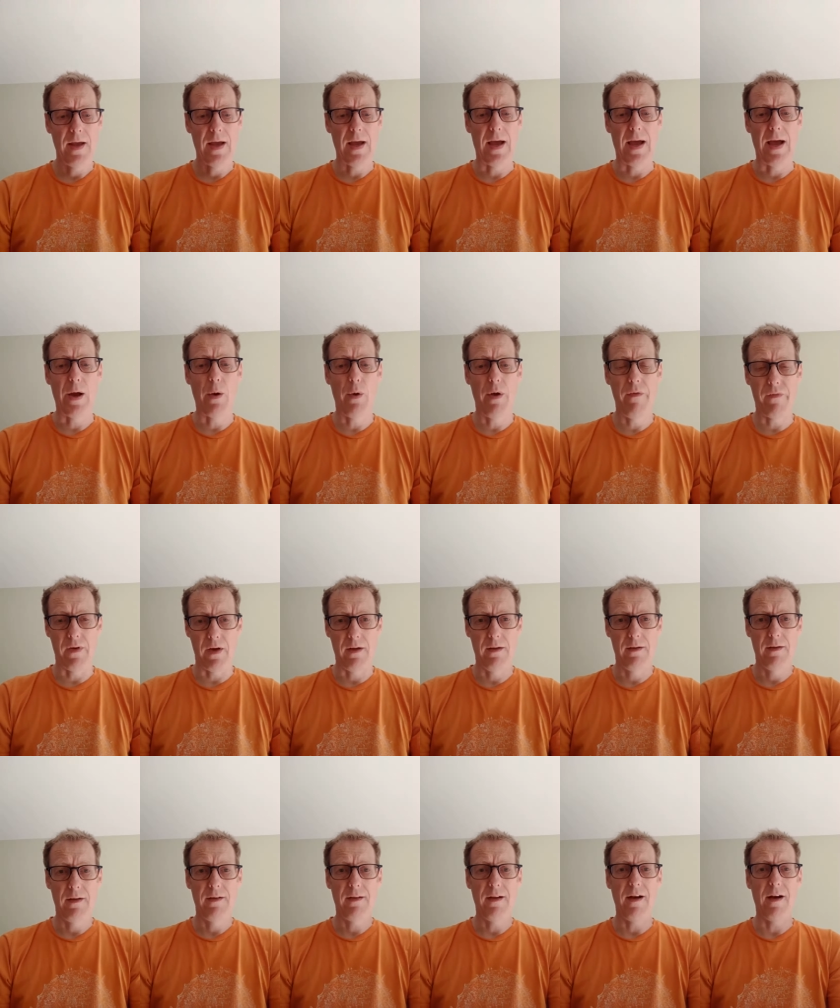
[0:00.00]
However,
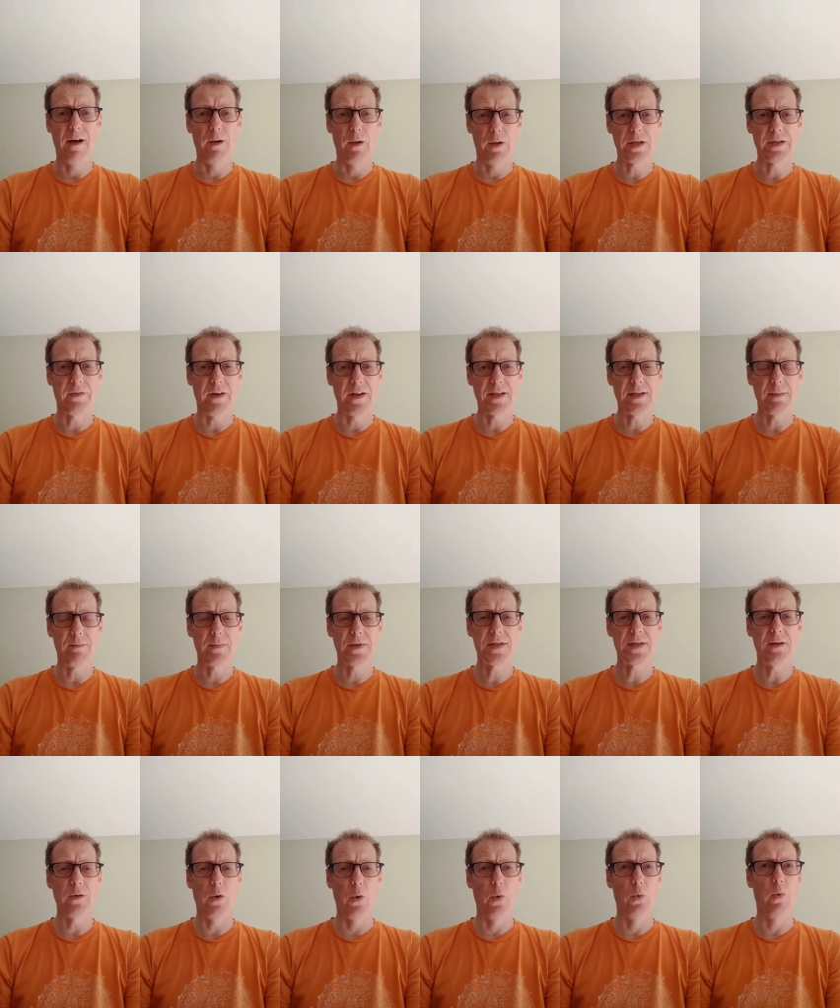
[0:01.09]
a lot of
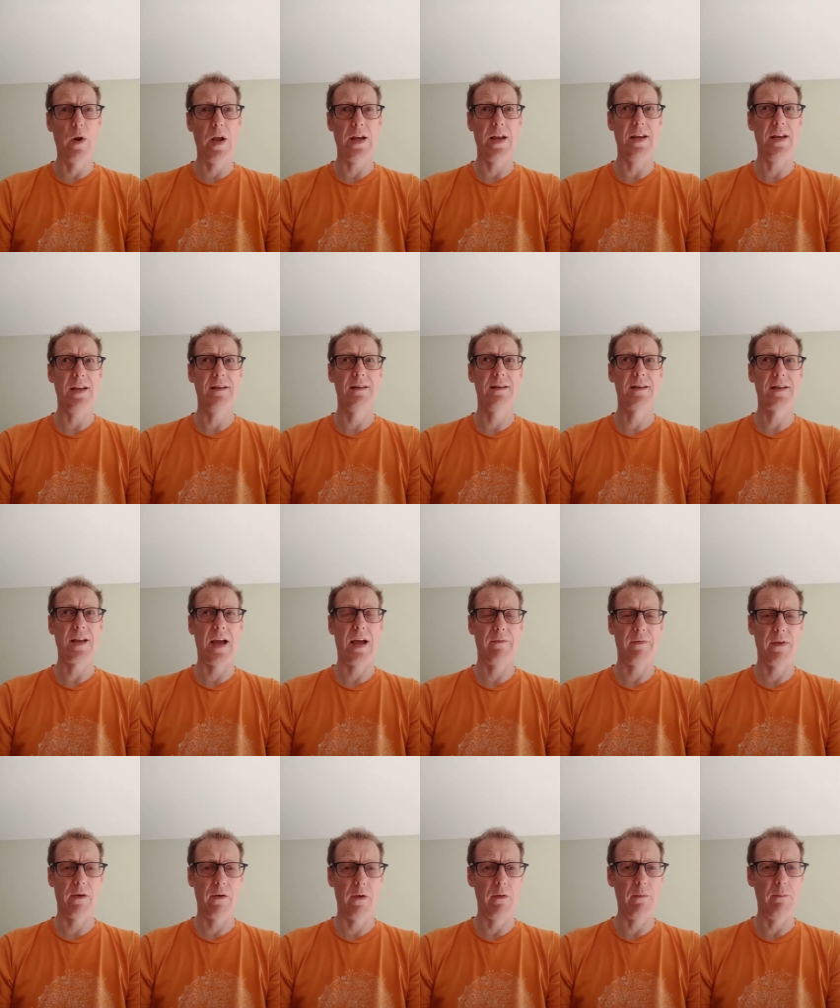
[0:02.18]
items already
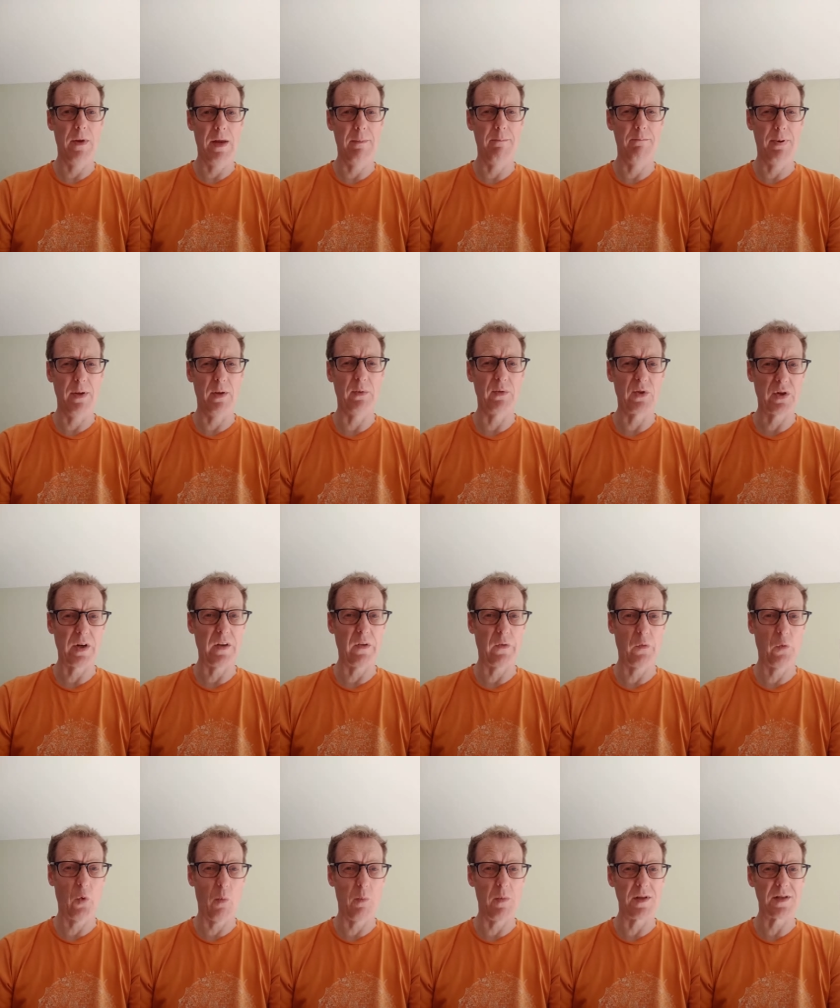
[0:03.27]
have their own inbuilt
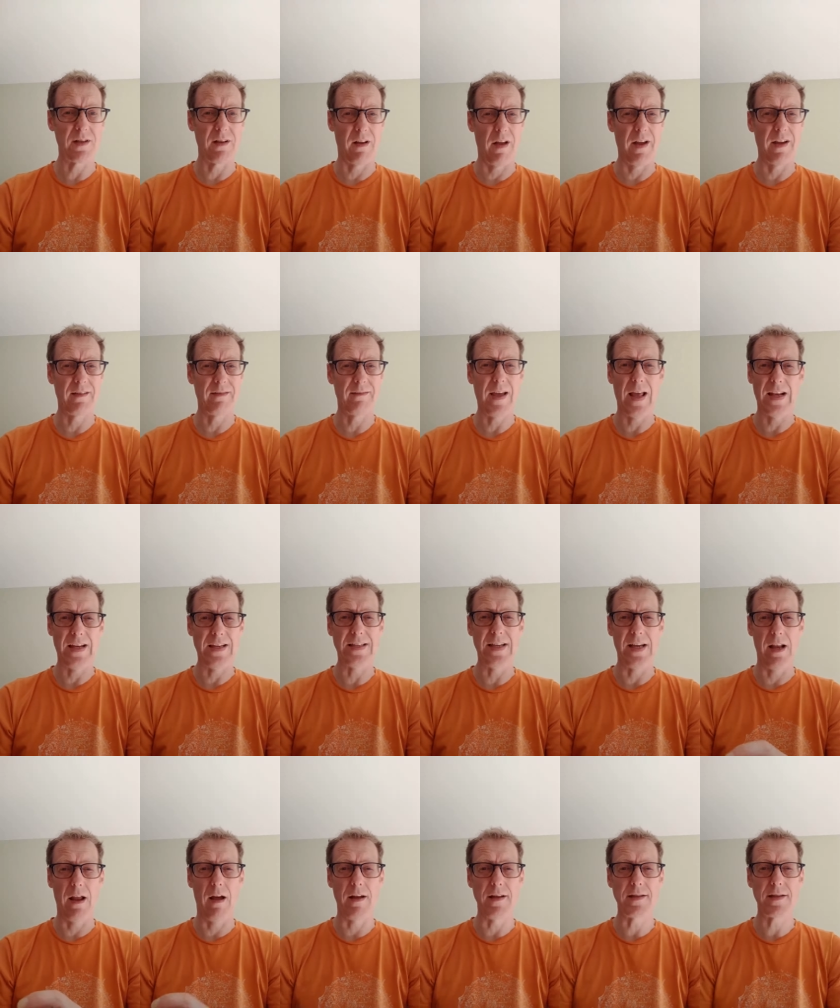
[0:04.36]
transformers like
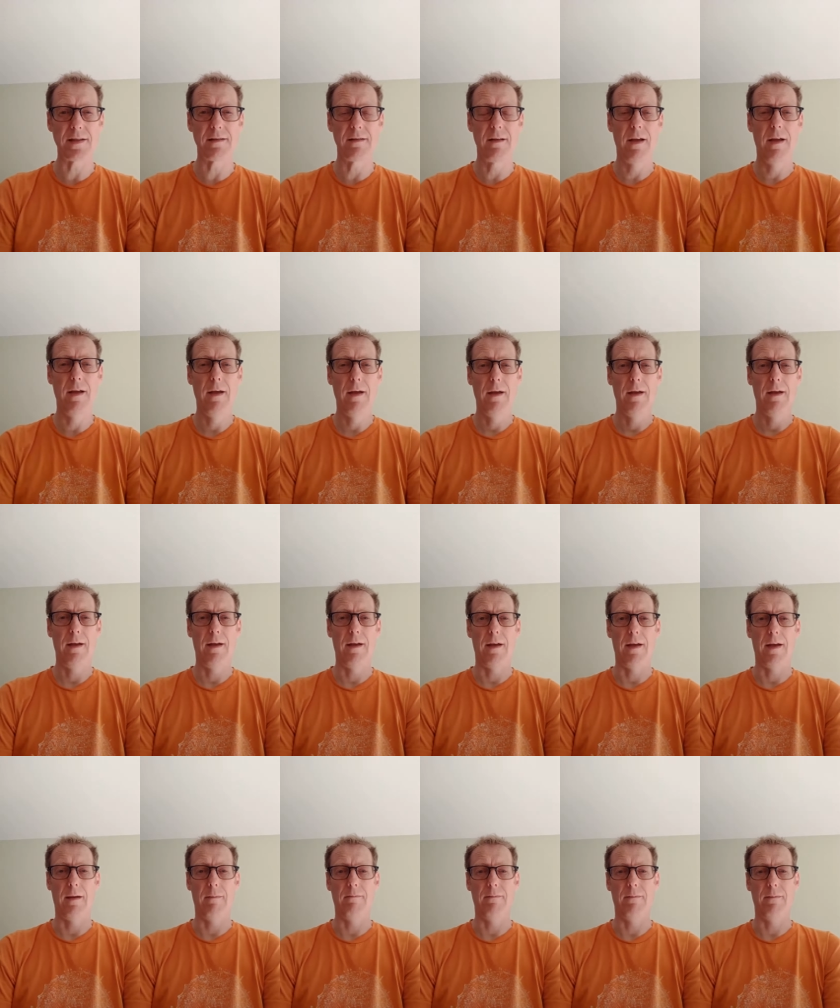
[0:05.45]
LED lights
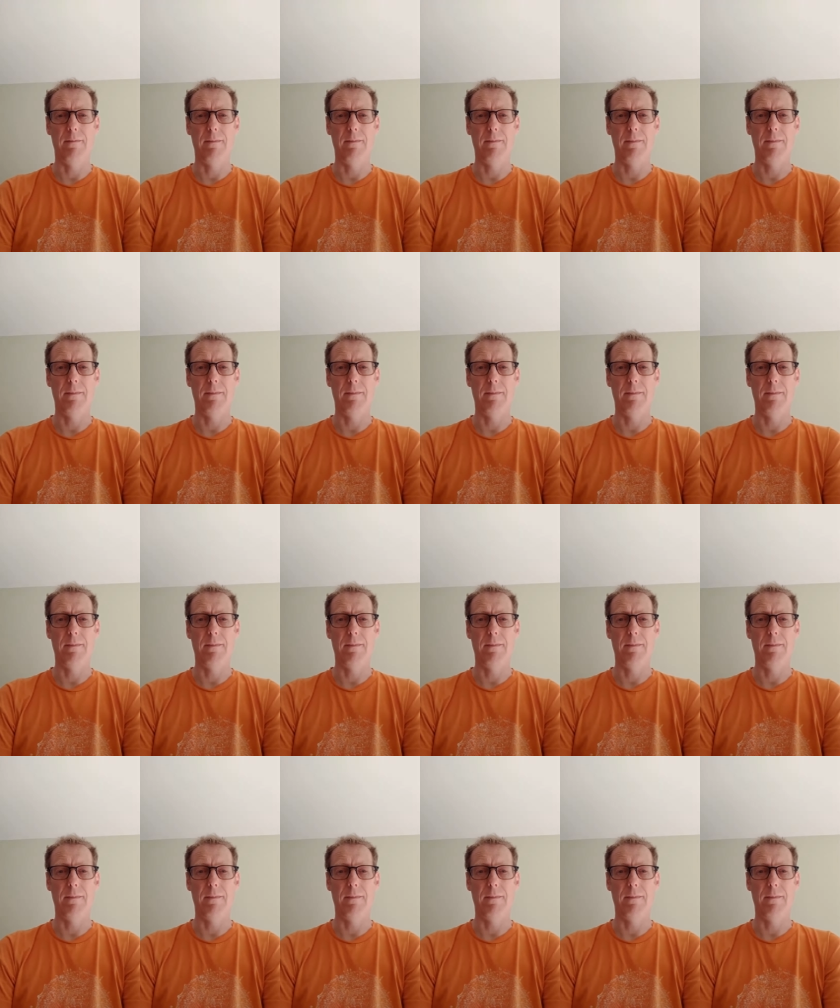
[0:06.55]
and